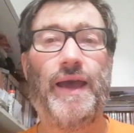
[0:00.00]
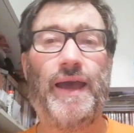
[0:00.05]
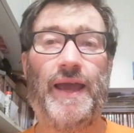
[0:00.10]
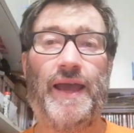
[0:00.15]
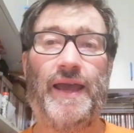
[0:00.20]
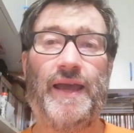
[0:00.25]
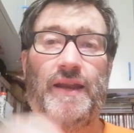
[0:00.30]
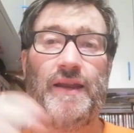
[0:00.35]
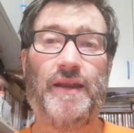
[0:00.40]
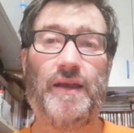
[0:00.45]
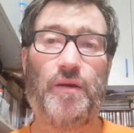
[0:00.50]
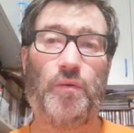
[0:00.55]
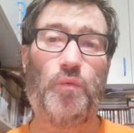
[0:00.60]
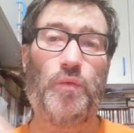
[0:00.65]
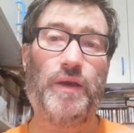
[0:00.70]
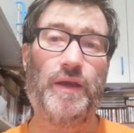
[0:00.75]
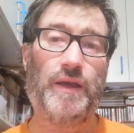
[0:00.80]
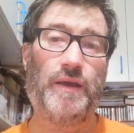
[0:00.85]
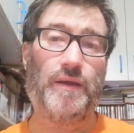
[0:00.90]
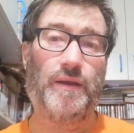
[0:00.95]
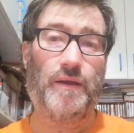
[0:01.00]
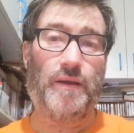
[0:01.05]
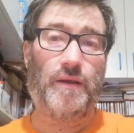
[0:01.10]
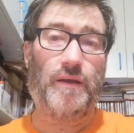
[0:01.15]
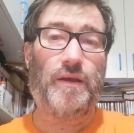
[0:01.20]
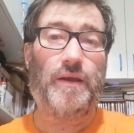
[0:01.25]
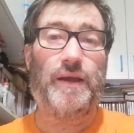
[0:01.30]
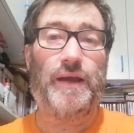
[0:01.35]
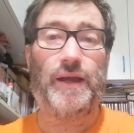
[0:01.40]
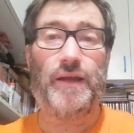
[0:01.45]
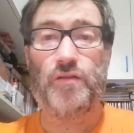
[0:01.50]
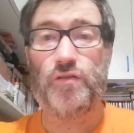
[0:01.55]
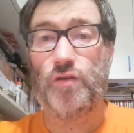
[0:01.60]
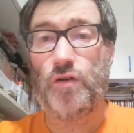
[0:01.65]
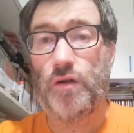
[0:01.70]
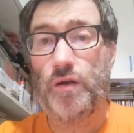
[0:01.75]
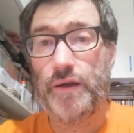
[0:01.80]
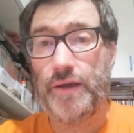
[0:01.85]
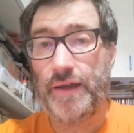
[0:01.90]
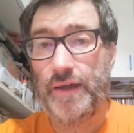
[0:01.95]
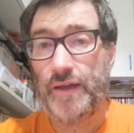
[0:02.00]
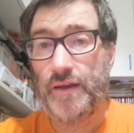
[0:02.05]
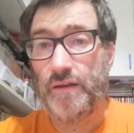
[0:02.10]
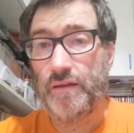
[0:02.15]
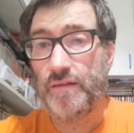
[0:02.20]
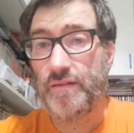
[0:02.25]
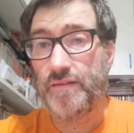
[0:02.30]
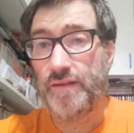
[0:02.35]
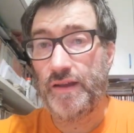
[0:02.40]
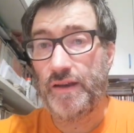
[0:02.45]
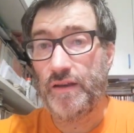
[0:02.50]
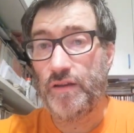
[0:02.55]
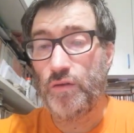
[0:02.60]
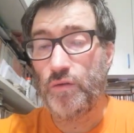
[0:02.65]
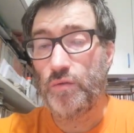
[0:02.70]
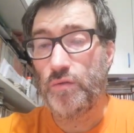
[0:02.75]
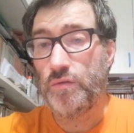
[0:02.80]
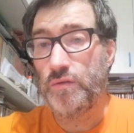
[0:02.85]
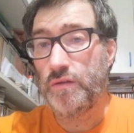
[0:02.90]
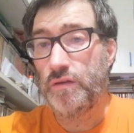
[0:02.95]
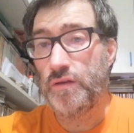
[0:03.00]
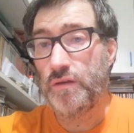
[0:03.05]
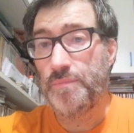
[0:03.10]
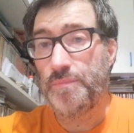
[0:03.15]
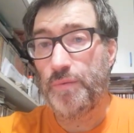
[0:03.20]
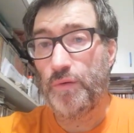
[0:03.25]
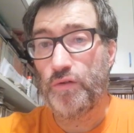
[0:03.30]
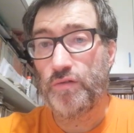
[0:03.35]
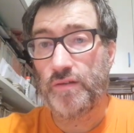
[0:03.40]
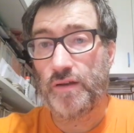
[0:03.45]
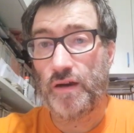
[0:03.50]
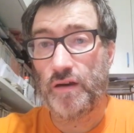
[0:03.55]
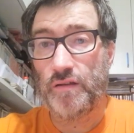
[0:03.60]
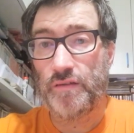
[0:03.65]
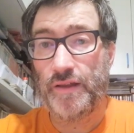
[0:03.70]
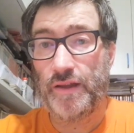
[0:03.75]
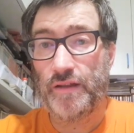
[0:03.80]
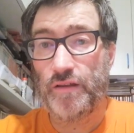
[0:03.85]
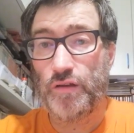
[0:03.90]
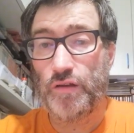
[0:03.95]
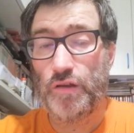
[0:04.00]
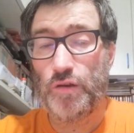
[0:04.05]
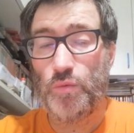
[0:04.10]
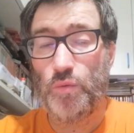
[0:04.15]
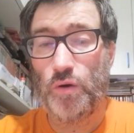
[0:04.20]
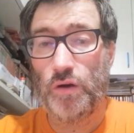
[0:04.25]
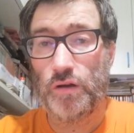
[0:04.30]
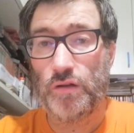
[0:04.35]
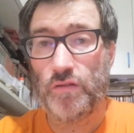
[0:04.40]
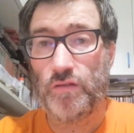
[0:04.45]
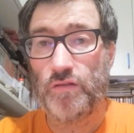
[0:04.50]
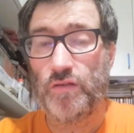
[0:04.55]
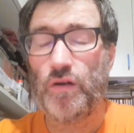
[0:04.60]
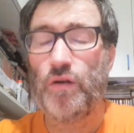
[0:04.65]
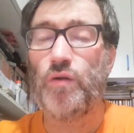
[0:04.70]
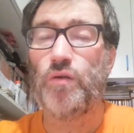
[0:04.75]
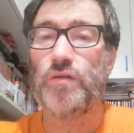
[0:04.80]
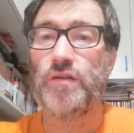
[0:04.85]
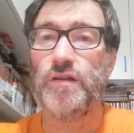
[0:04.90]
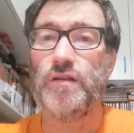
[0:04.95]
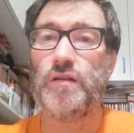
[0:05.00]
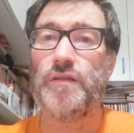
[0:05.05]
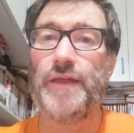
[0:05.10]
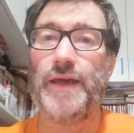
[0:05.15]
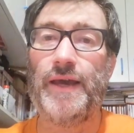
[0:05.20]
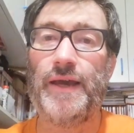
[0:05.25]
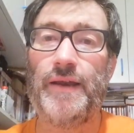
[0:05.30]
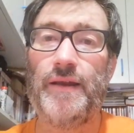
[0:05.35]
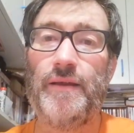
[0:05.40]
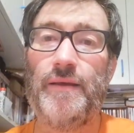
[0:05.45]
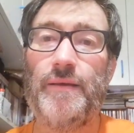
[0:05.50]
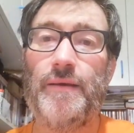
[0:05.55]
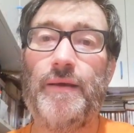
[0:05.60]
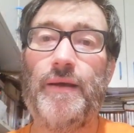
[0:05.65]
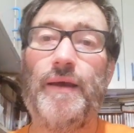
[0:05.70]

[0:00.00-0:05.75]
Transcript: and we can talk and send you the postcards that you want. So till then,